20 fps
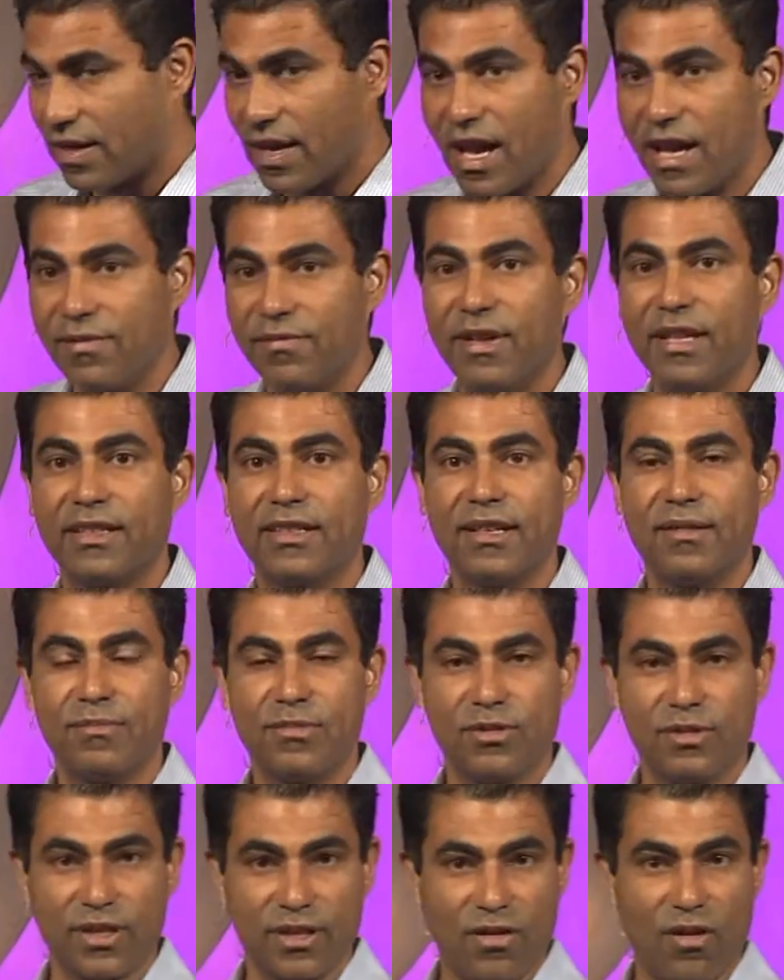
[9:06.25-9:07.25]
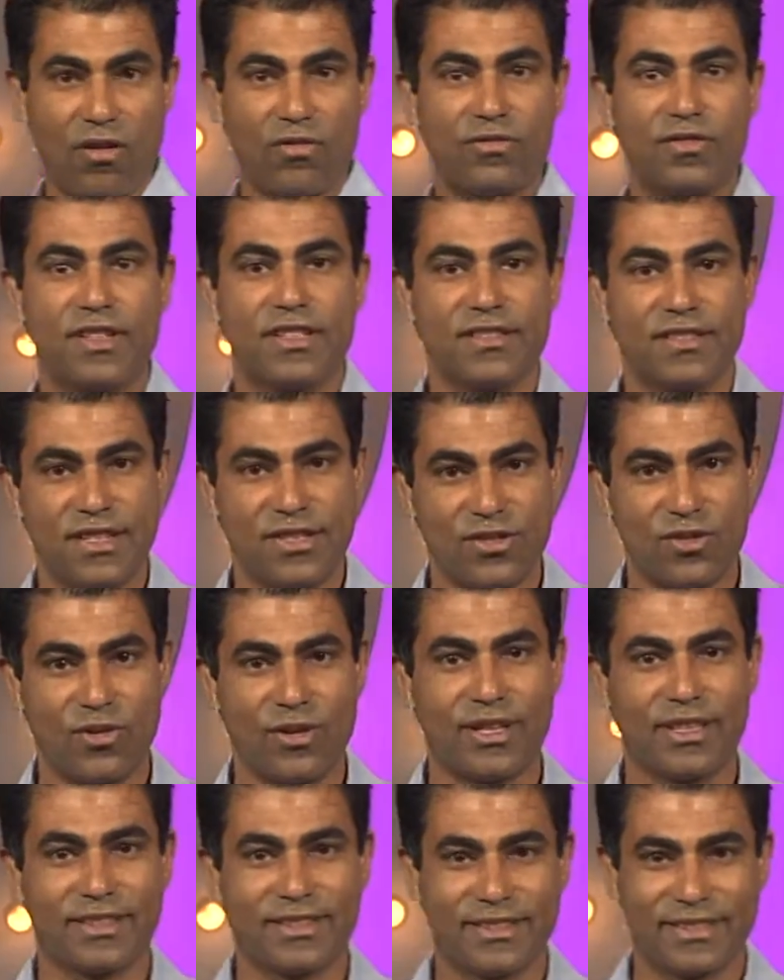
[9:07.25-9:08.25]
and welcome to the conference.
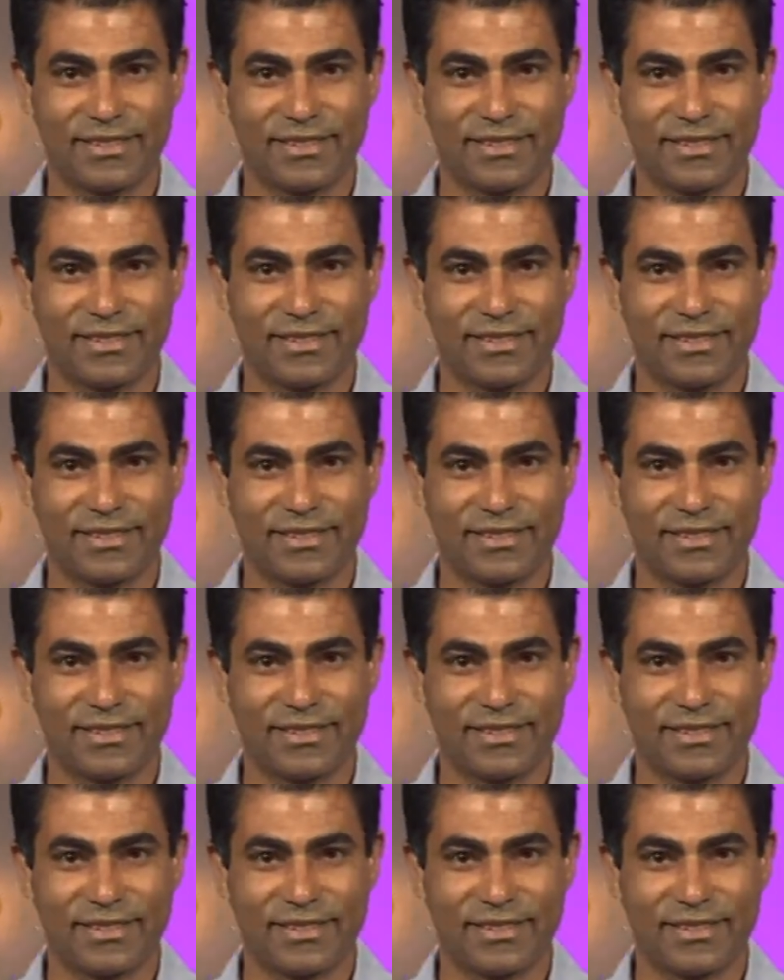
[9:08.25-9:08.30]
Enjoy.